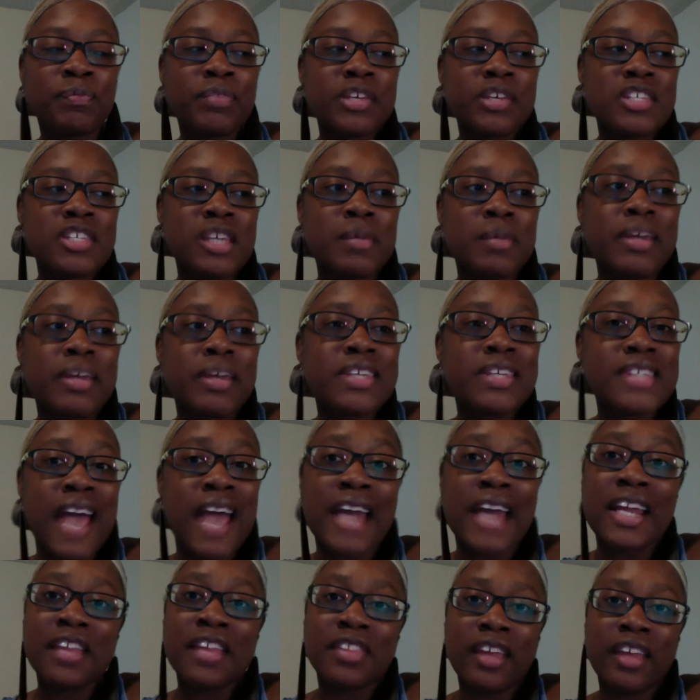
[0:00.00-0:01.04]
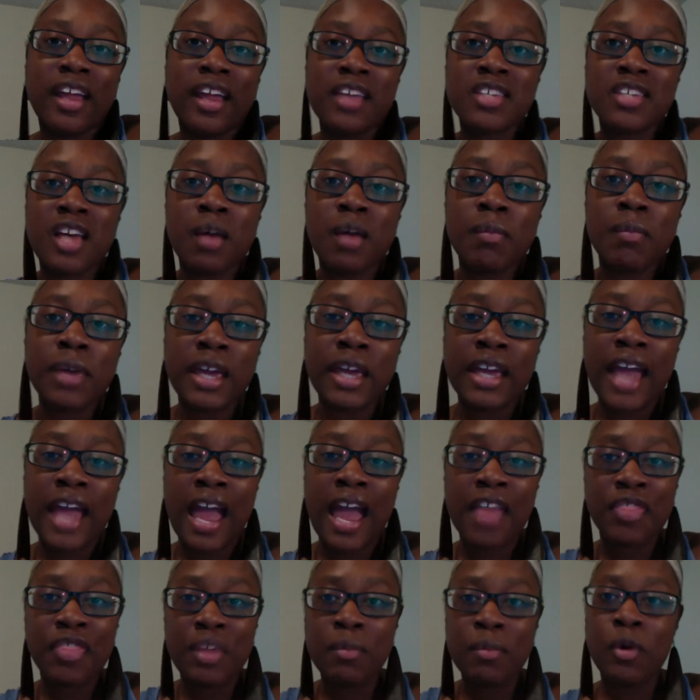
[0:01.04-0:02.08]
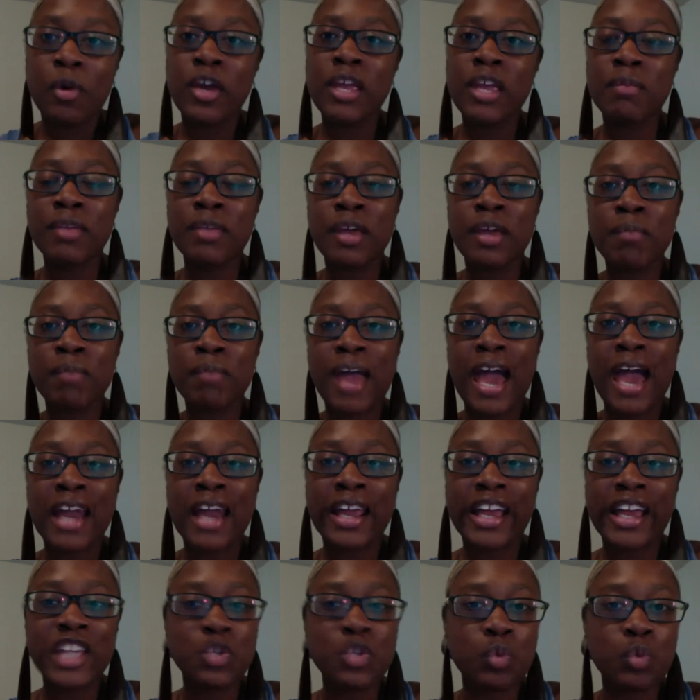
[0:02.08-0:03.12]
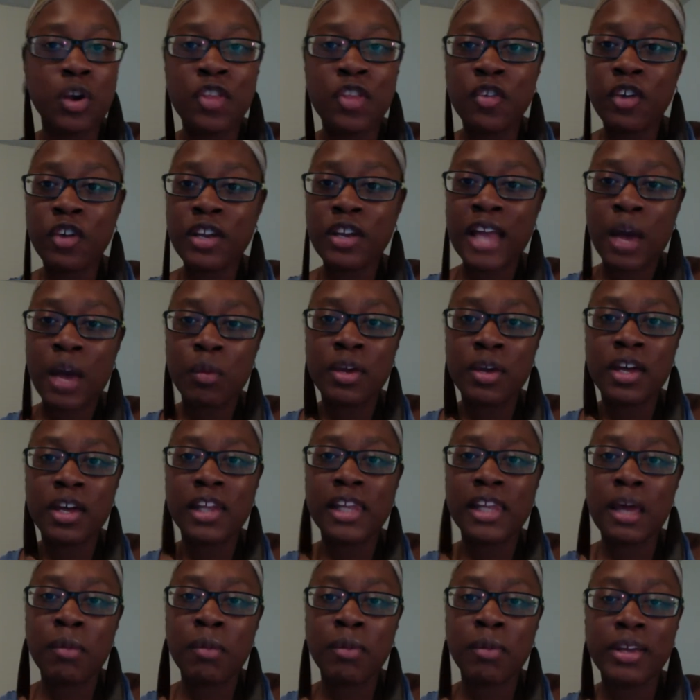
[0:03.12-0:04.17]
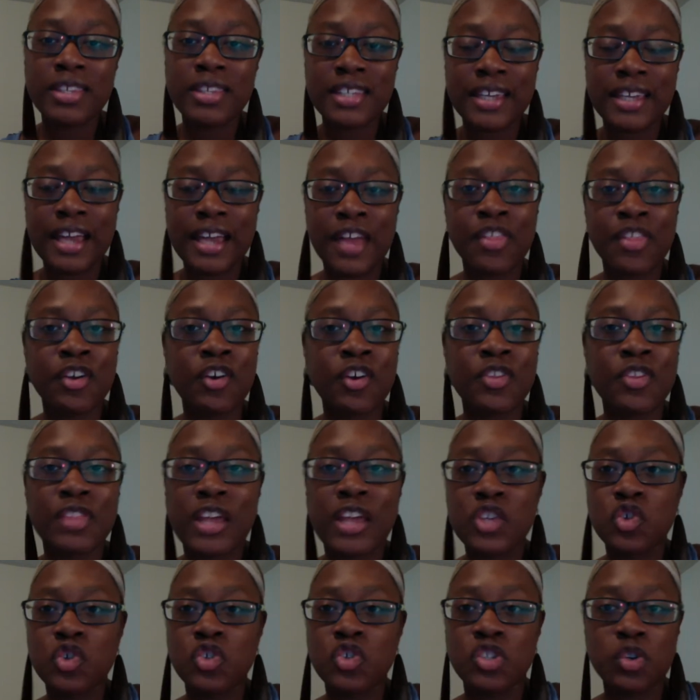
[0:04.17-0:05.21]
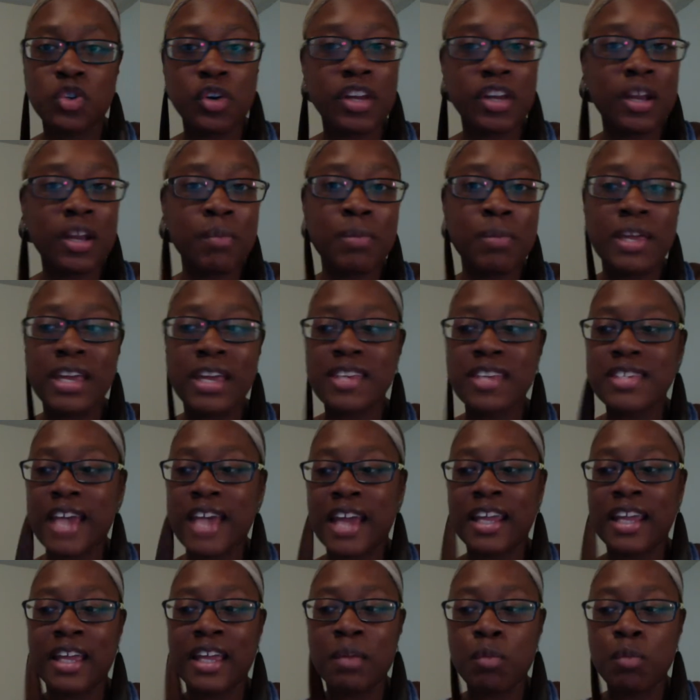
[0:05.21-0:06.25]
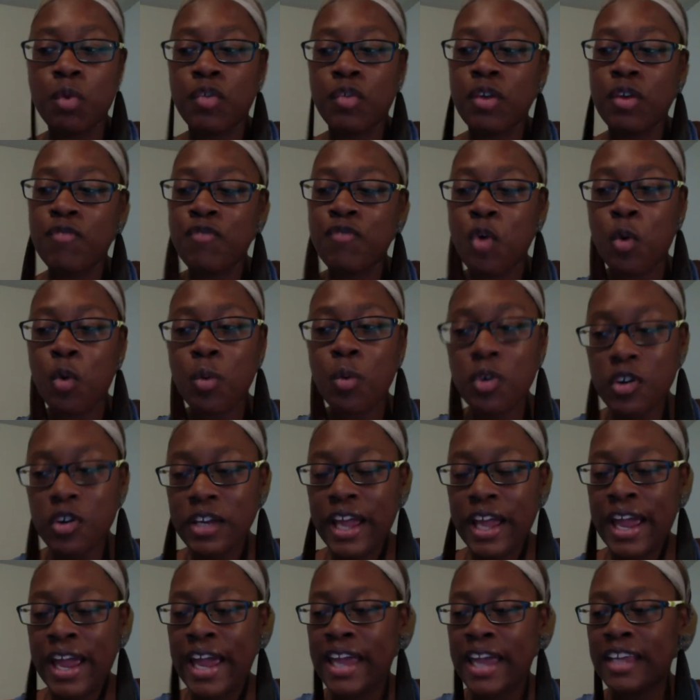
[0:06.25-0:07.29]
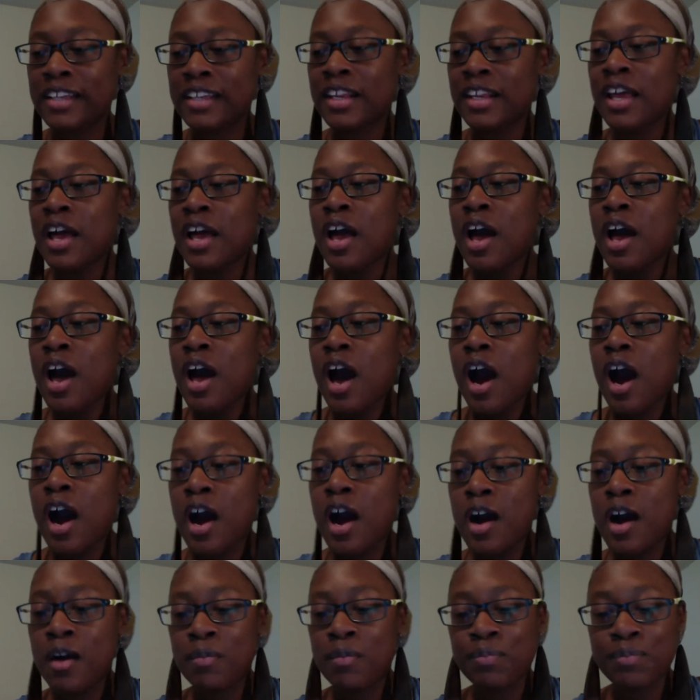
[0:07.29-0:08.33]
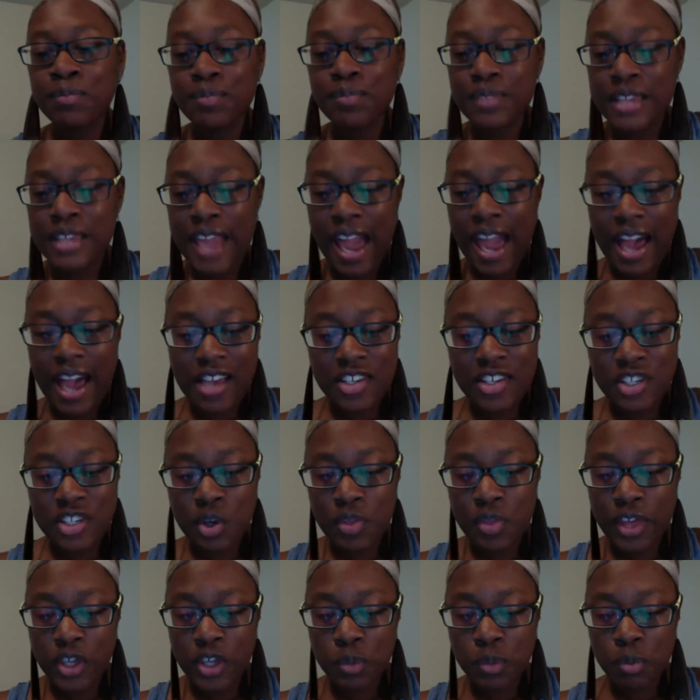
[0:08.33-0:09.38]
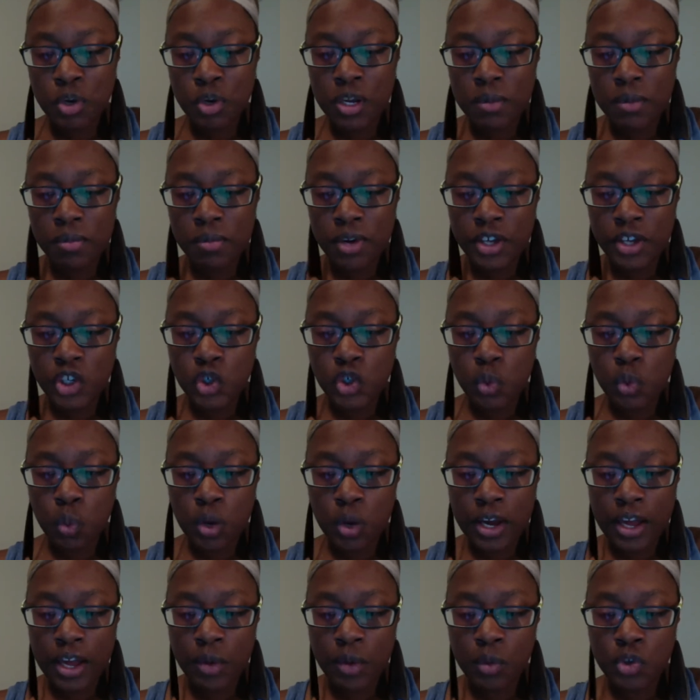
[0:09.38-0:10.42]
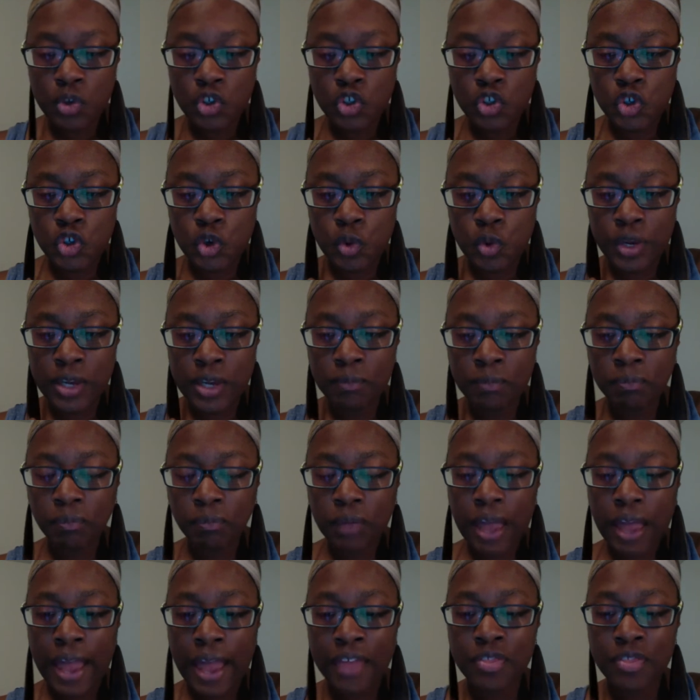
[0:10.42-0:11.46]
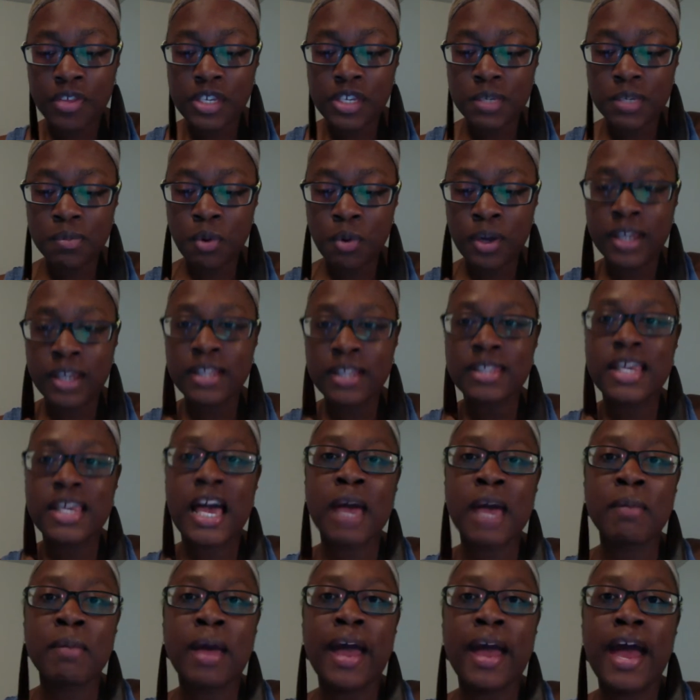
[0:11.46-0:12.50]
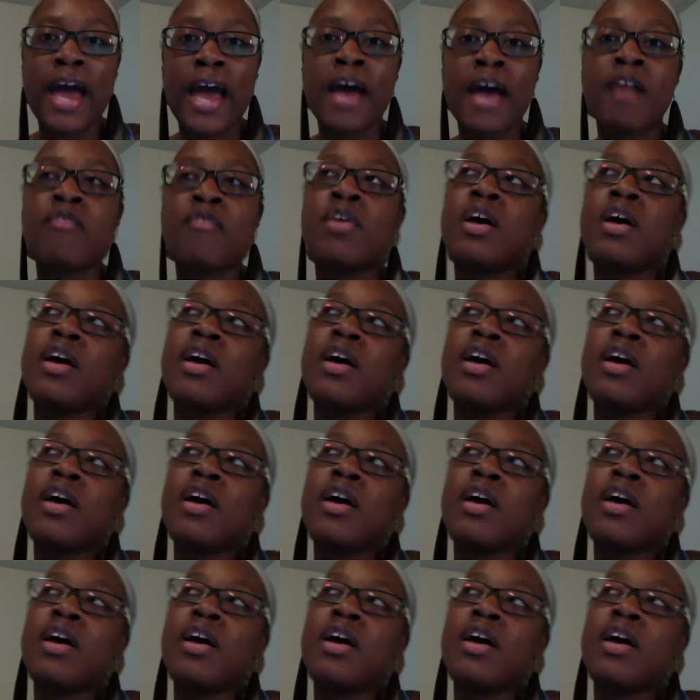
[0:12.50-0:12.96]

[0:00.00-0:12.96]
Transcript: Some exciting things coming at The Bohemian Badass. Whether or not we collaborate together, things are still going to be exciting and moving forward. And so that's pretty much what I was doing. At this point in time, I have